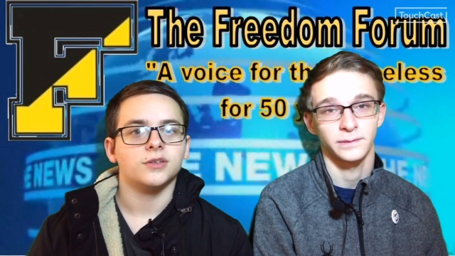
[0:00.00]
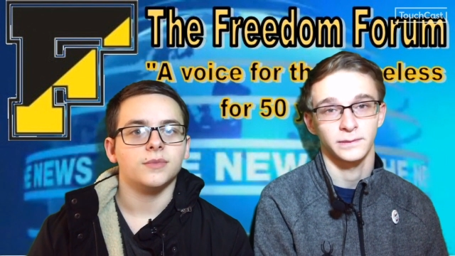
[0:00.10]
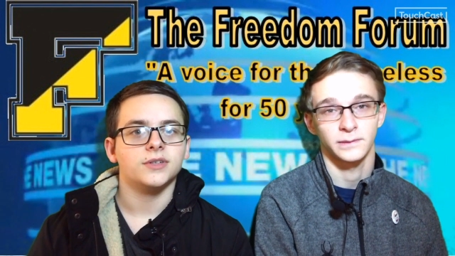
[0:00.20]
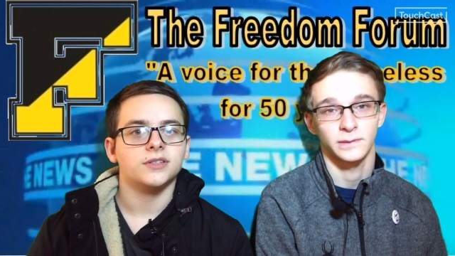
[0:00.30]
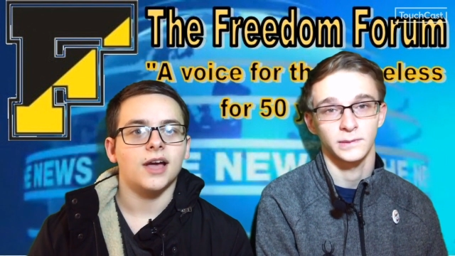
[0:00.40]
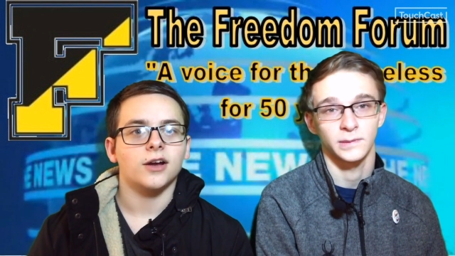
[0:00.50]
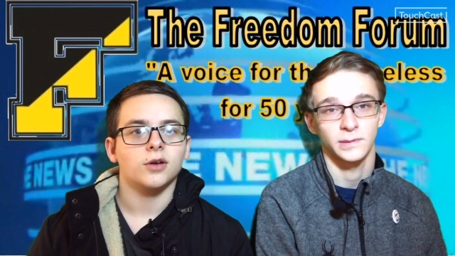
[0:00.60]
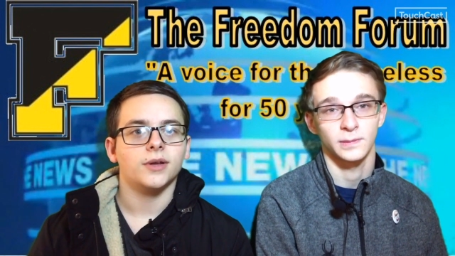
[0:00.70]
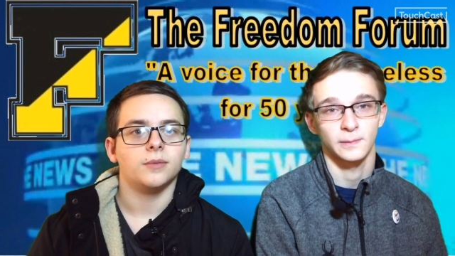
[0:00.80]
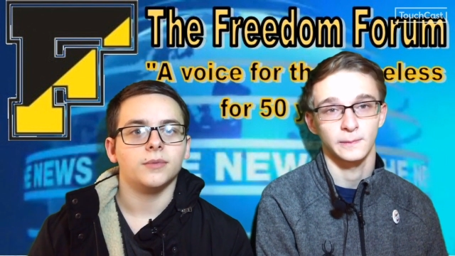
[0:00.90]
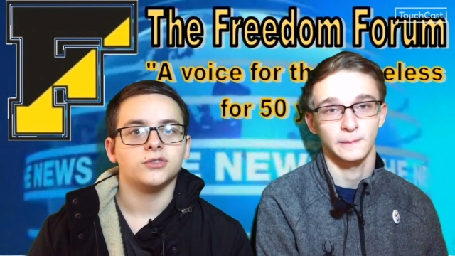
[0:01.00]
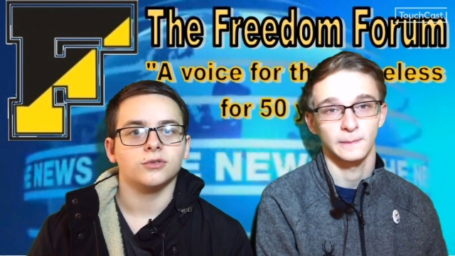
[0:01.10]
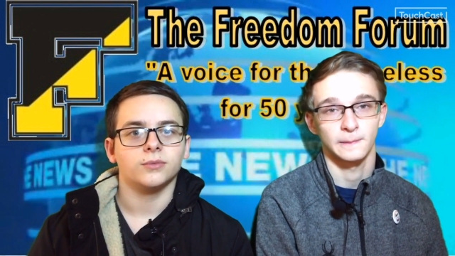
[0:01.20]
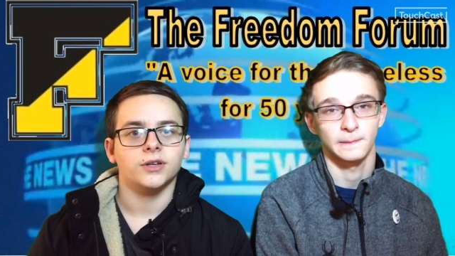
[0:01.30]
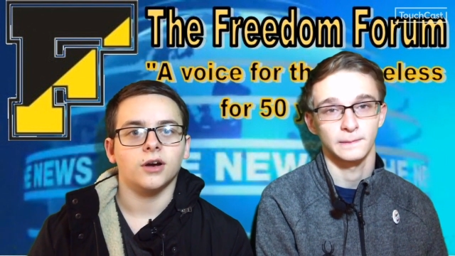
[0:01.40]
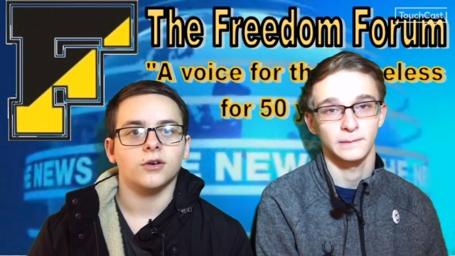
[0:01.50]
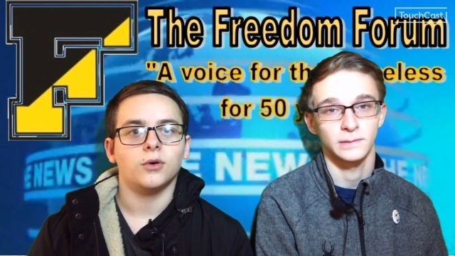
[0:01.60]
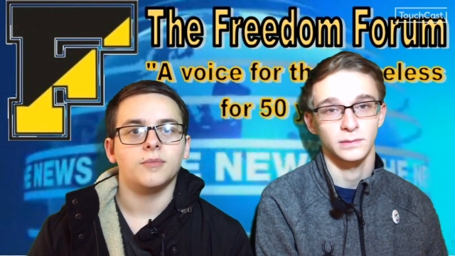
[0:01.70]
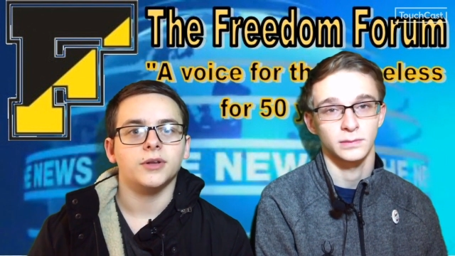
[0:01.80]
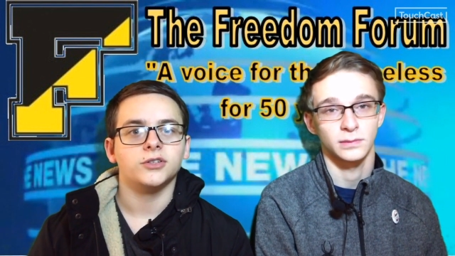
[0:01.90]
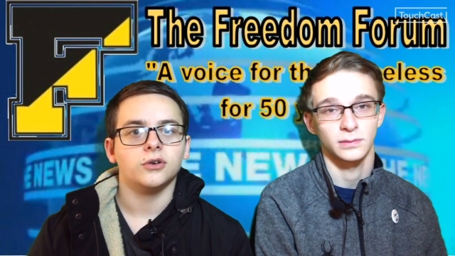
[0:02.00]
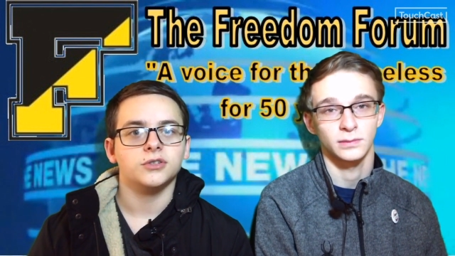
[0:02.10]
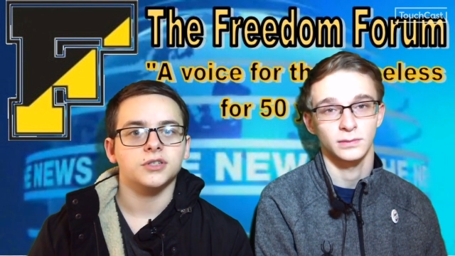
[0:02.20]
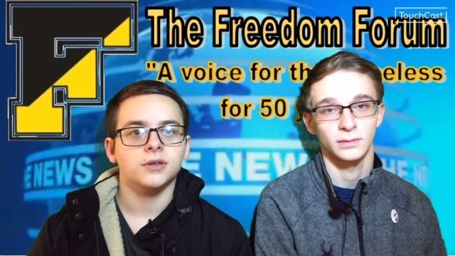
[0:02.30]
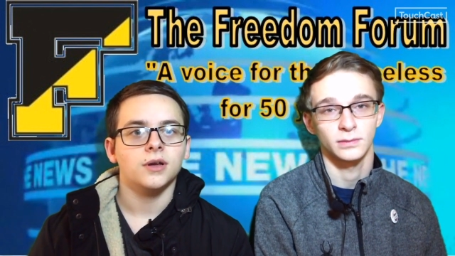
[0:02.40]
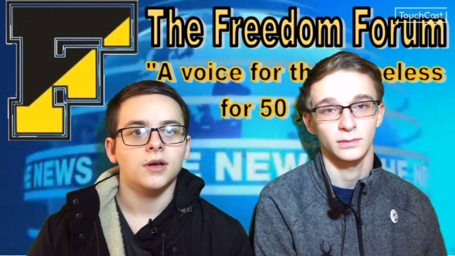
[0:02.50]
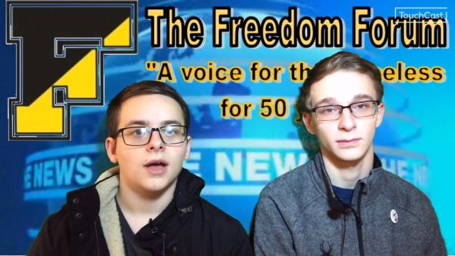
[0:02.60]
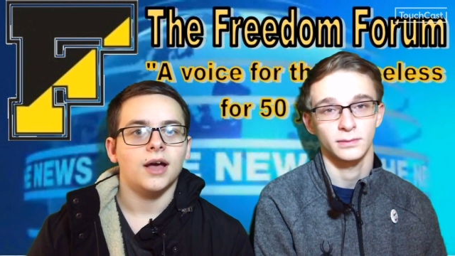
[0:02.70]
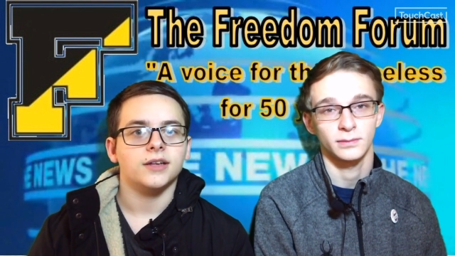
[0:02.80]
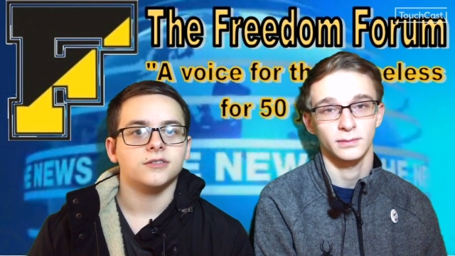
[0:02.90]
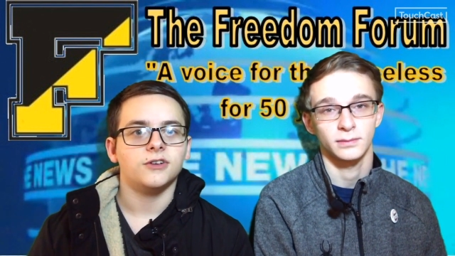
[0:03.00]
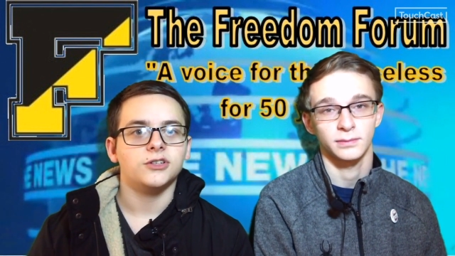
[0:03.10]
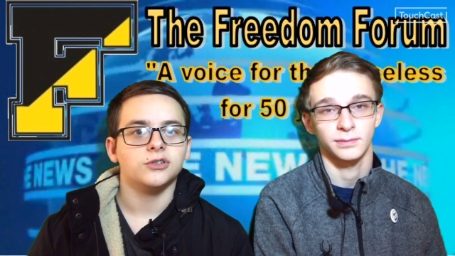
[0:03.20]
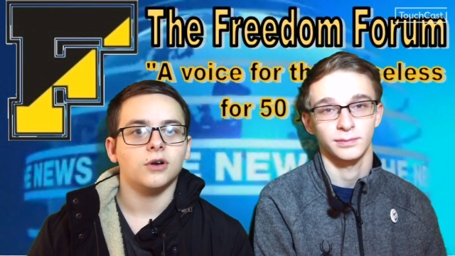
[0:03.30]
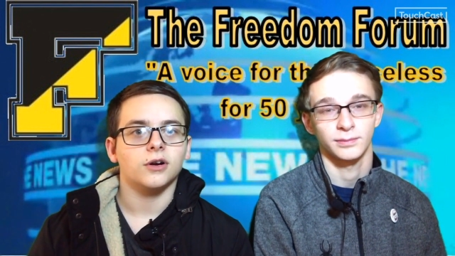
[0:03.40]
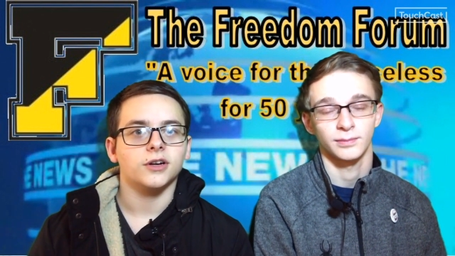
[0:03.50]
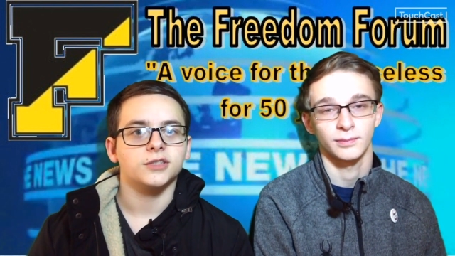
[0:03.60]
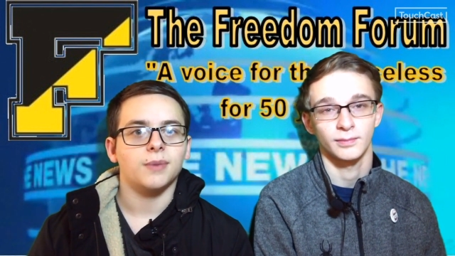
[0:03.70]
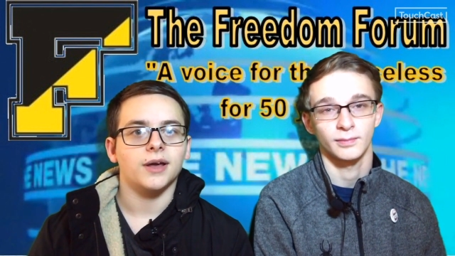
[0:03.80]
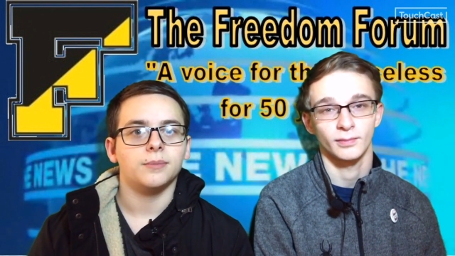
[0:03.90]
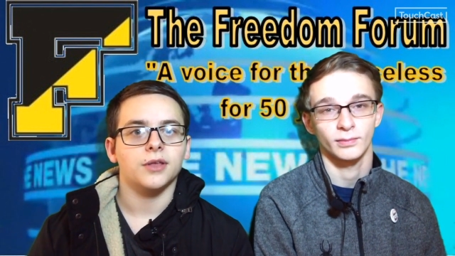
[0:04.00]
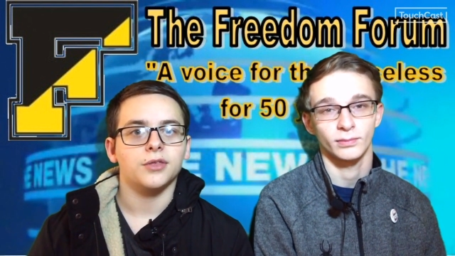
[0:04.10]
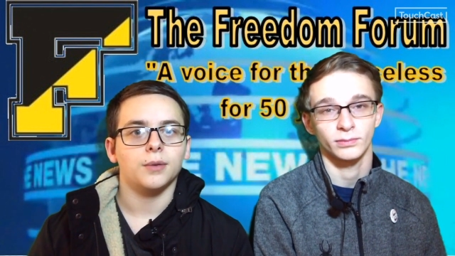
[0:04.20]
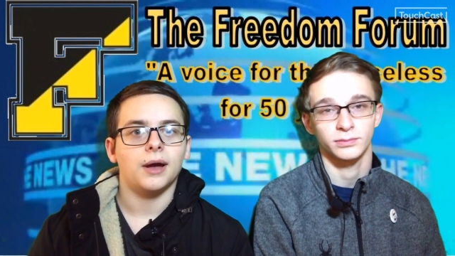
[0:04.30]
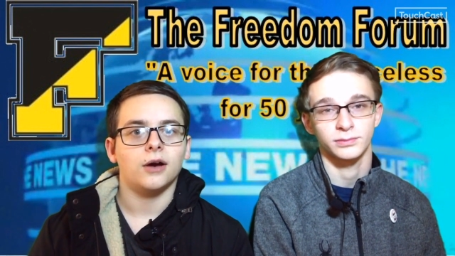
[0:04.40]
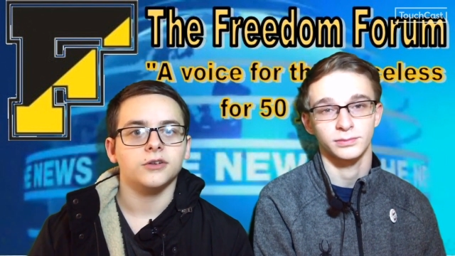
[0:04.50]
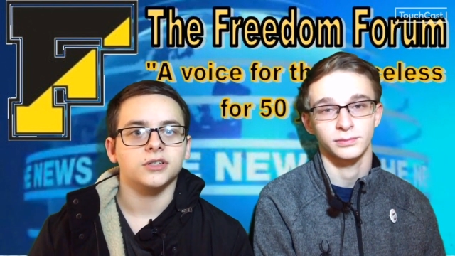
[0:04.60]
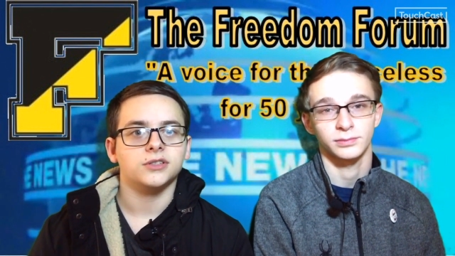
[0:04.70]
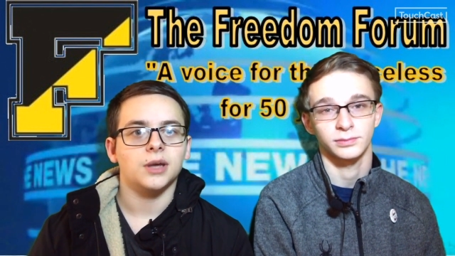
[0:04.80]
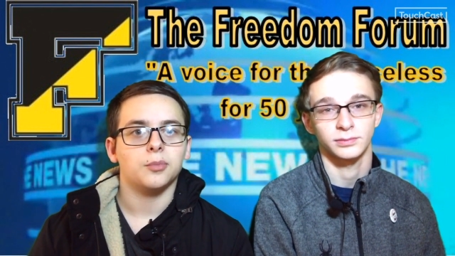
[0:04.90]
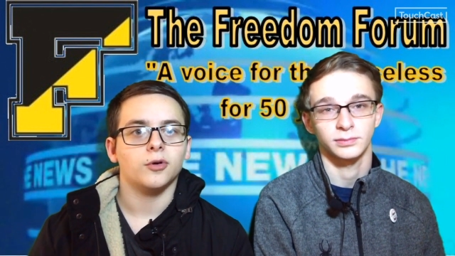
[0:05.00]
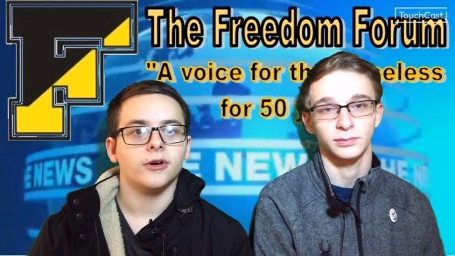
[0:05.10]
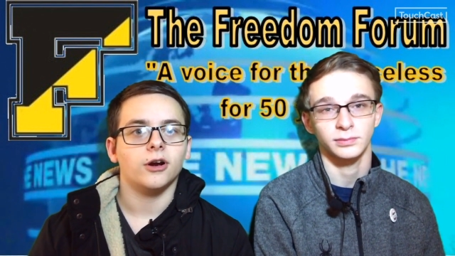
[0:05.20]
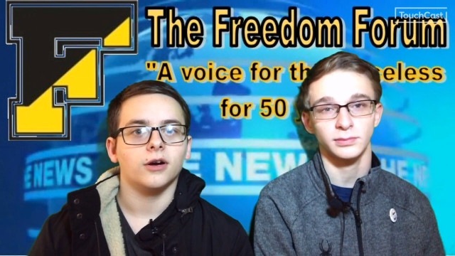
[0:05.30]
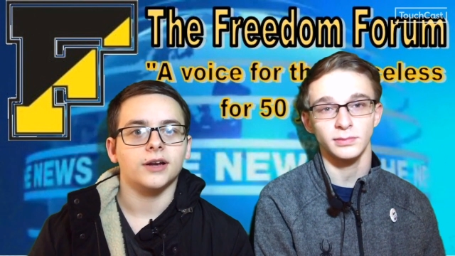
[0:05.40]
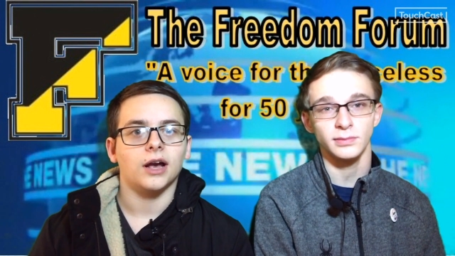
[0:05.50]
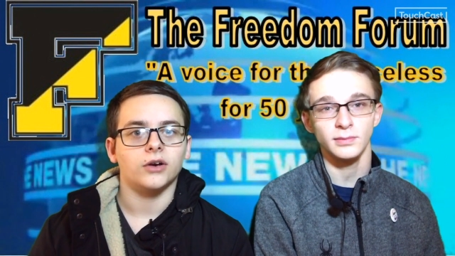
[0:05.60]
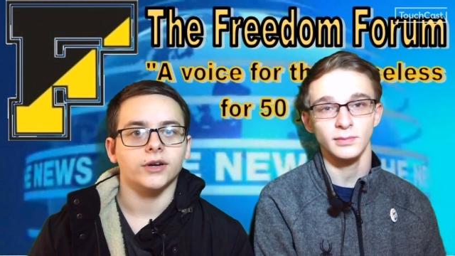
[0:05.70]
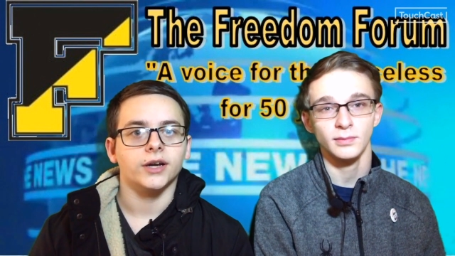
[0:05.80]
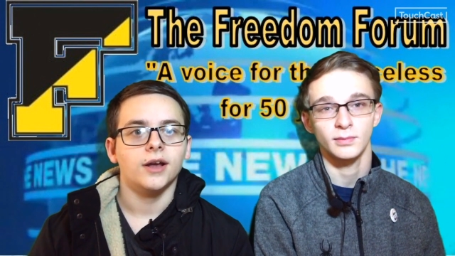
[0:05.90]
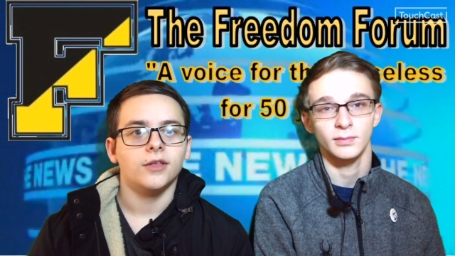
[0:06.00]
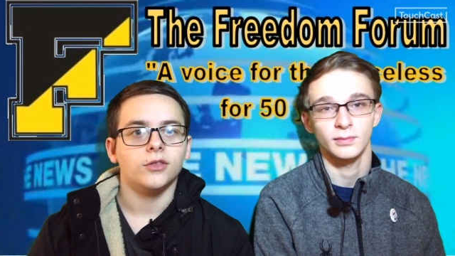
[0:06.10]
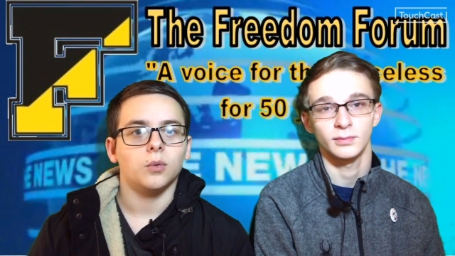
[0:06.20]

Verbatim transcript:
Speaker 1: Mrs. Ackerman and Mr. Renock, who have been chosen as featured artists by the Bethlehem House Contemporary Art Gallery. Their